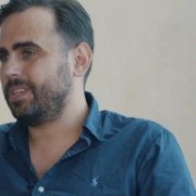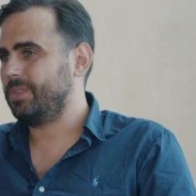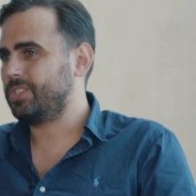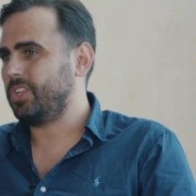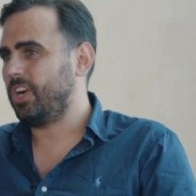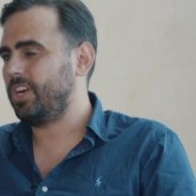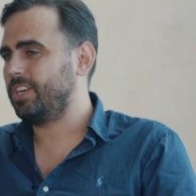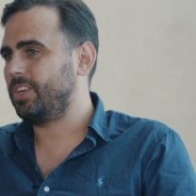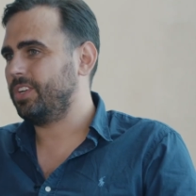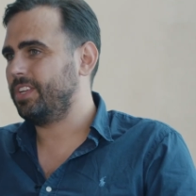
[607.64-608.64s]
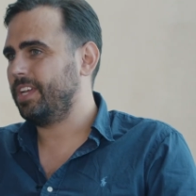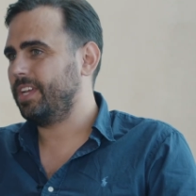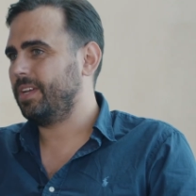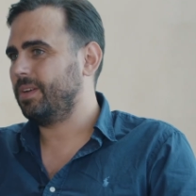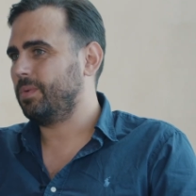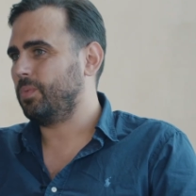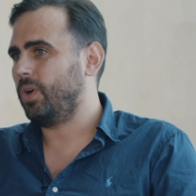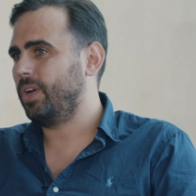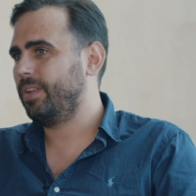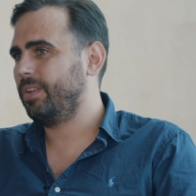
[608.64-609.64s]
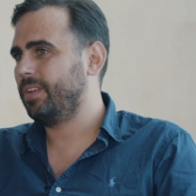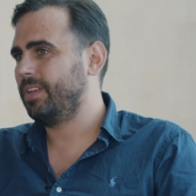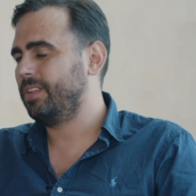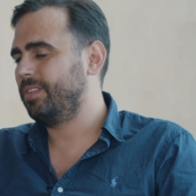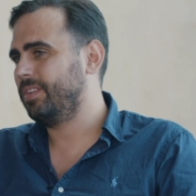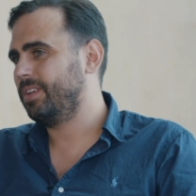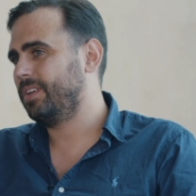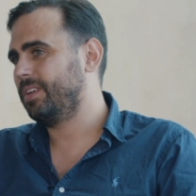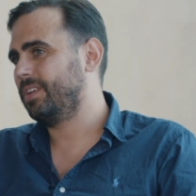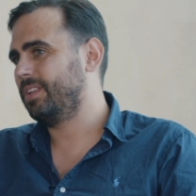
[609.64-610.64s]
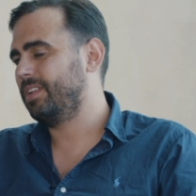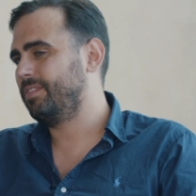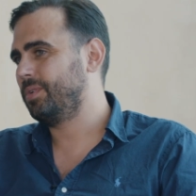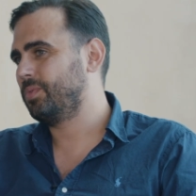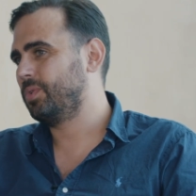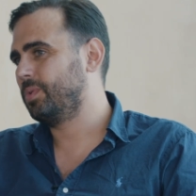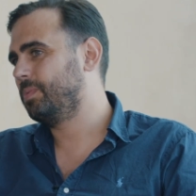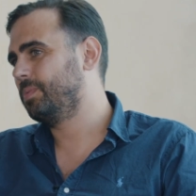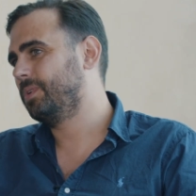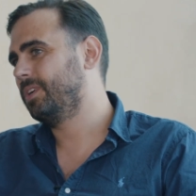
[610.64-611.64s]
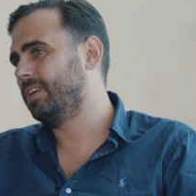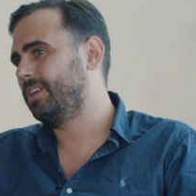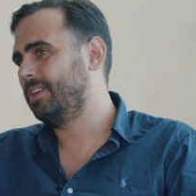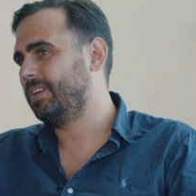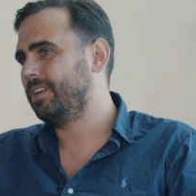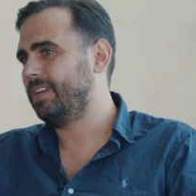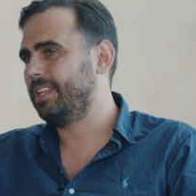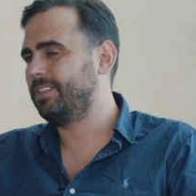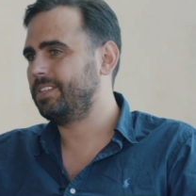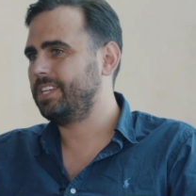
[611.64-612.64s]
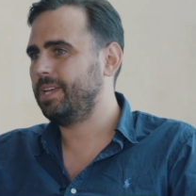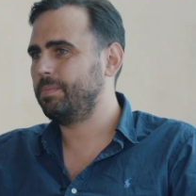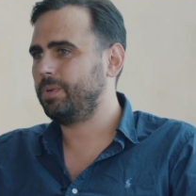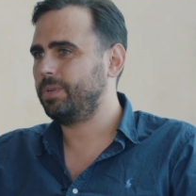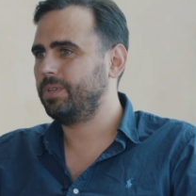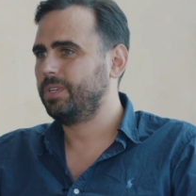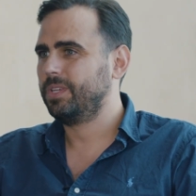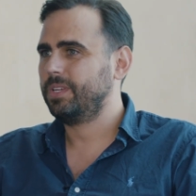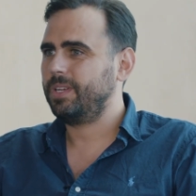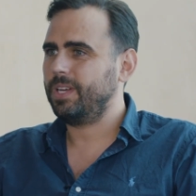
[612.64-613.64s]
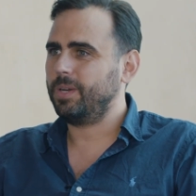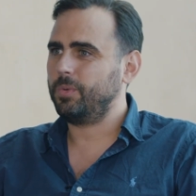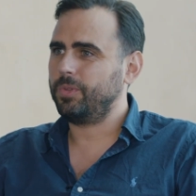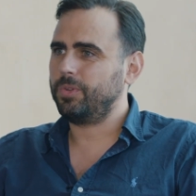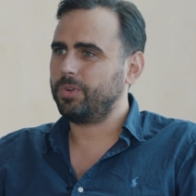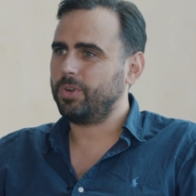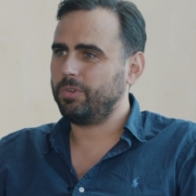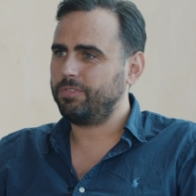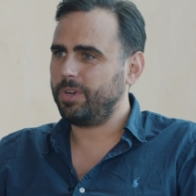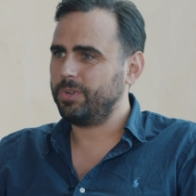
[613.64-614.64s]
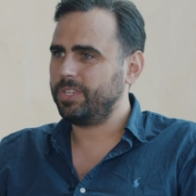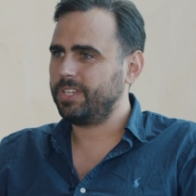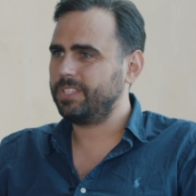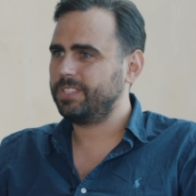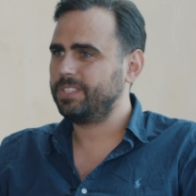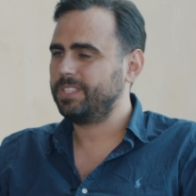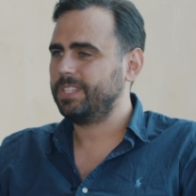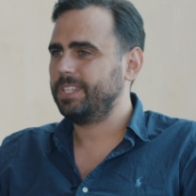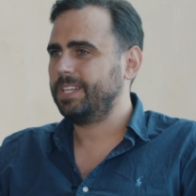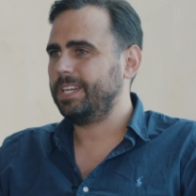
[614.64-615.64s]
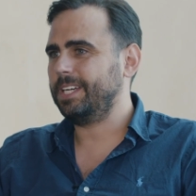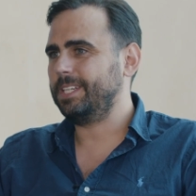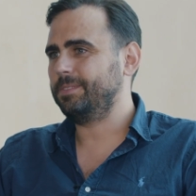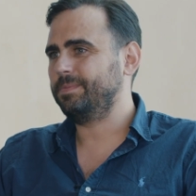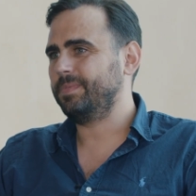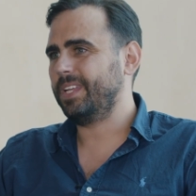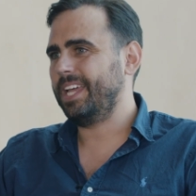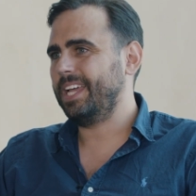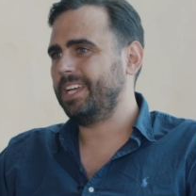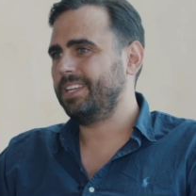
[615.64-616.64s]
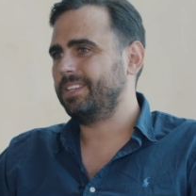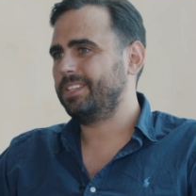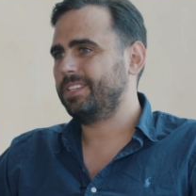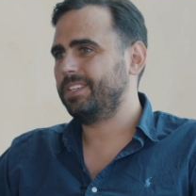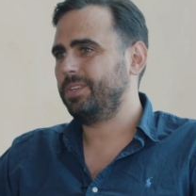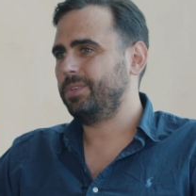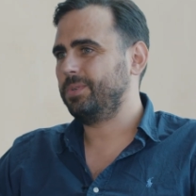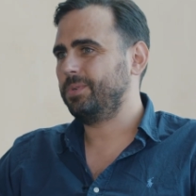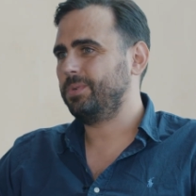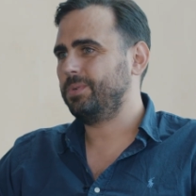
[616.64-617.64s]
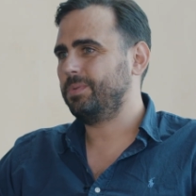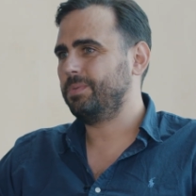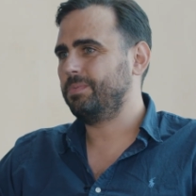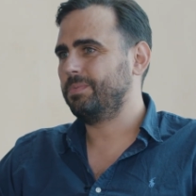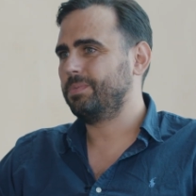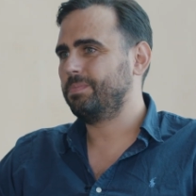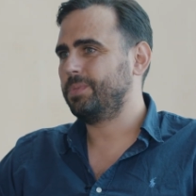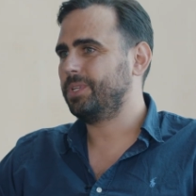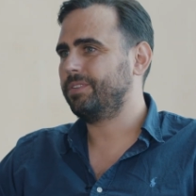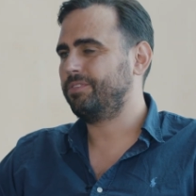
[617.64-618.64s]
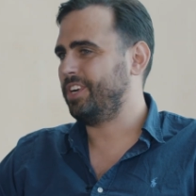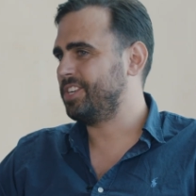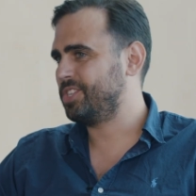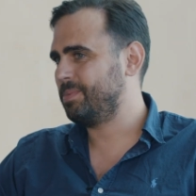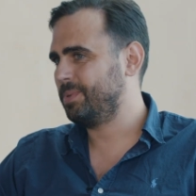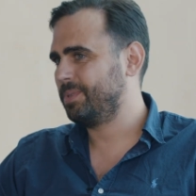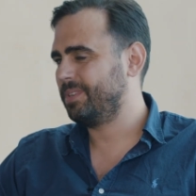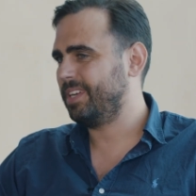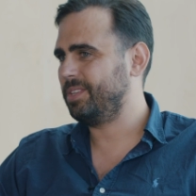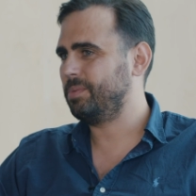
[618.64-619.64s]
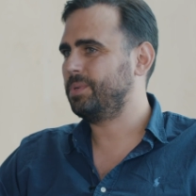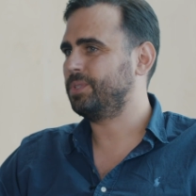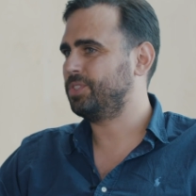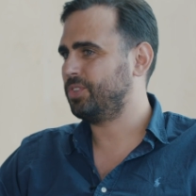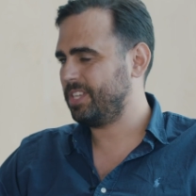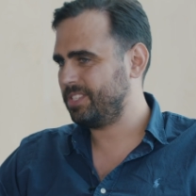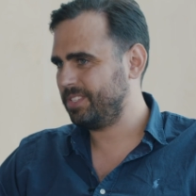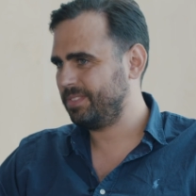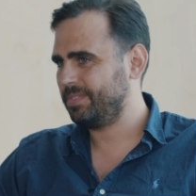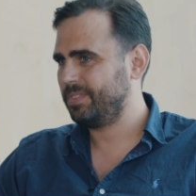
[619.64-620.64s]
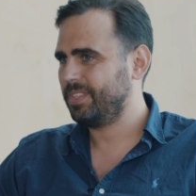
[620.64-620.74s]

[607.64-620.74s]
you start on day one in the living room uh, at the table uh, with your co-founder um, and you build a friendship and you build trust.